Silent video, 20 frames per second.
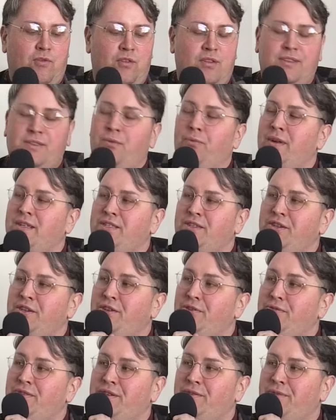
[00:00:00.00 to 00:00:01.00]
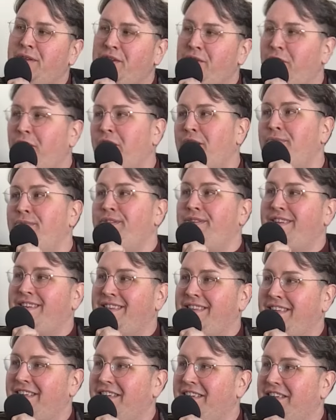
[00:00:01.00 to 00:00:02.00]
So what do you do in your
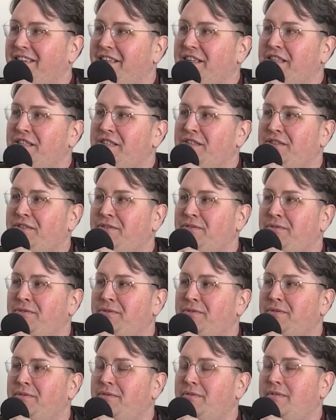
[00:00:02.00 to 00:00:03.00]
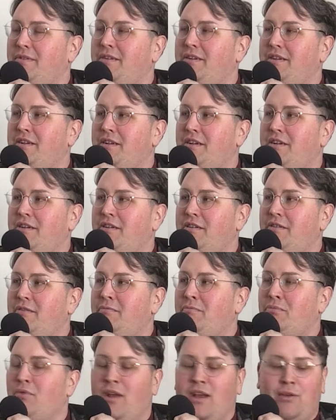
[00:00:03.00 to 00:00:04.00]
community to
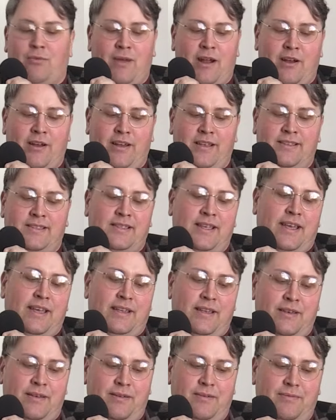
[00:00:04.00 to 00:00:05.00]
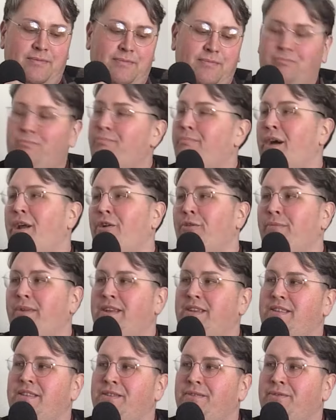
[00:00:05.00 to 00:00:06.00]
bring awareness and
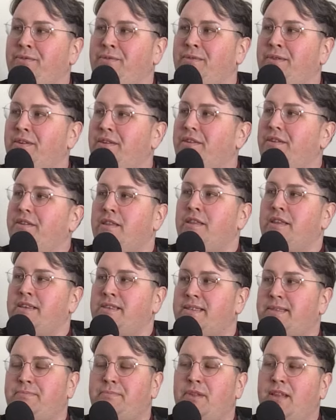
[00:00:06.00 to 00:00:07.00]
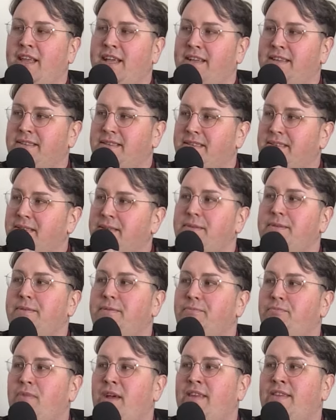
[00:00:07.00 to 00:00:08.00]
betterment to this place
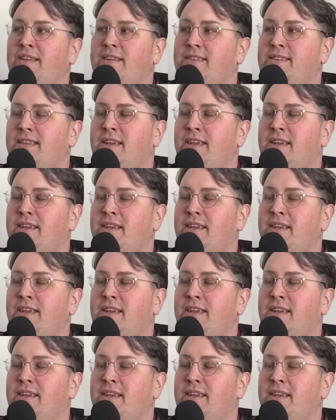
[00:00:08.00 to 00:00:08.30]
and these